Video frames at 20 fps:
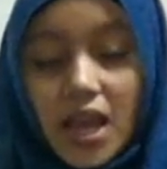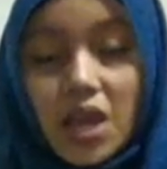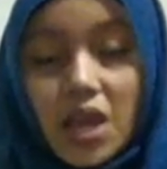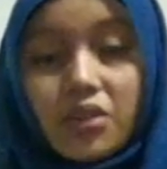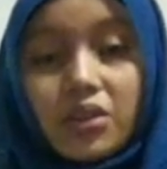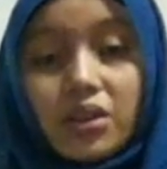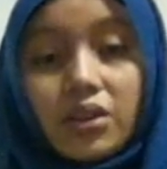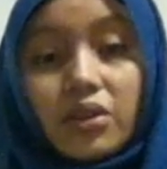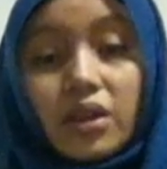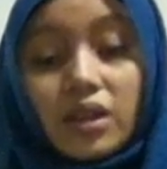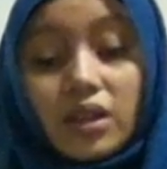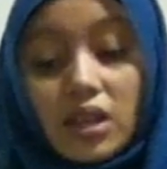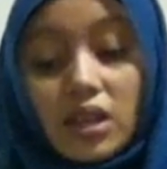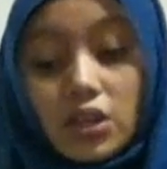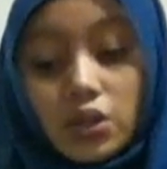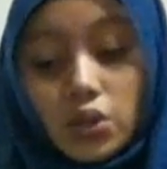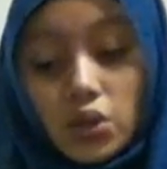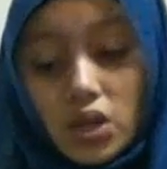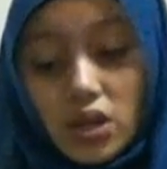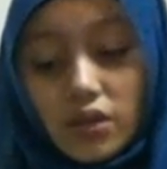
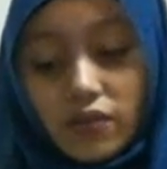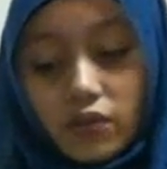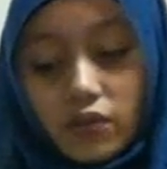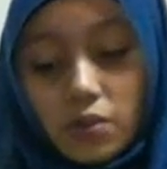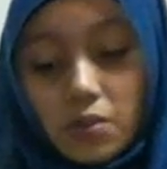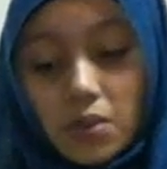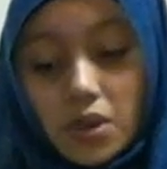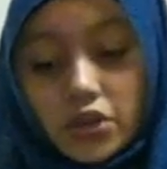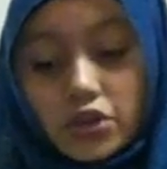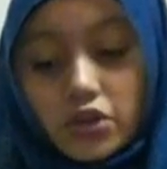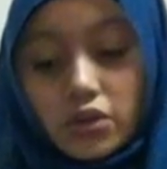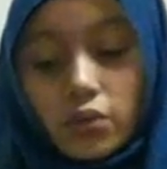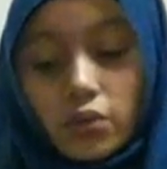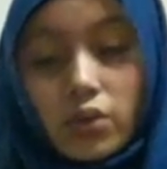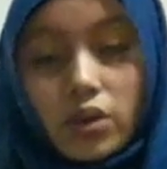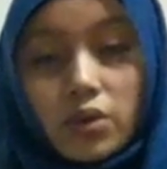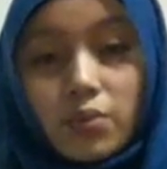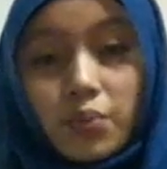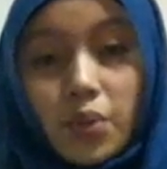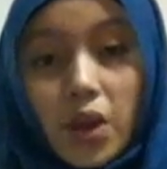integrating new information
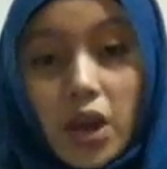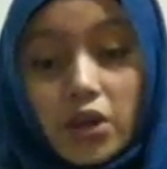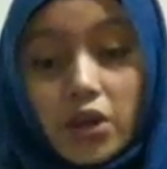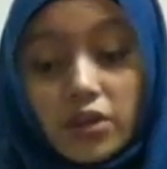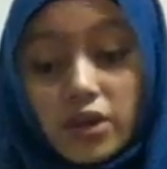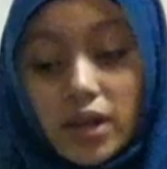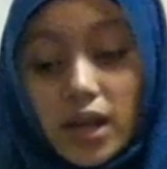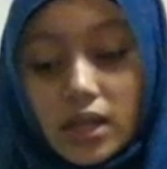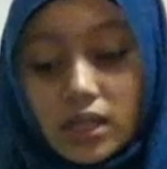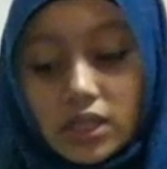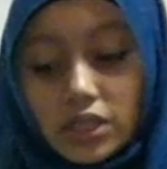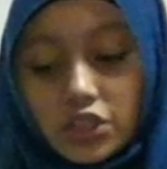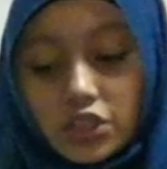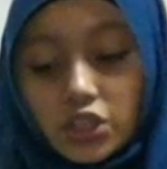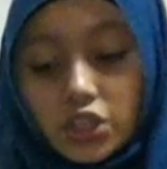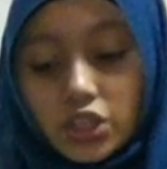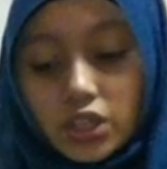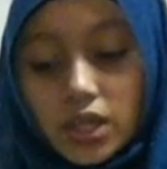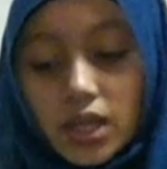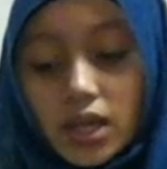with prior
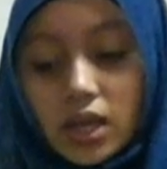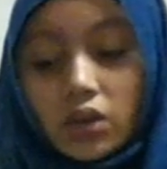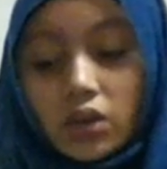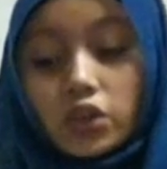knowledge,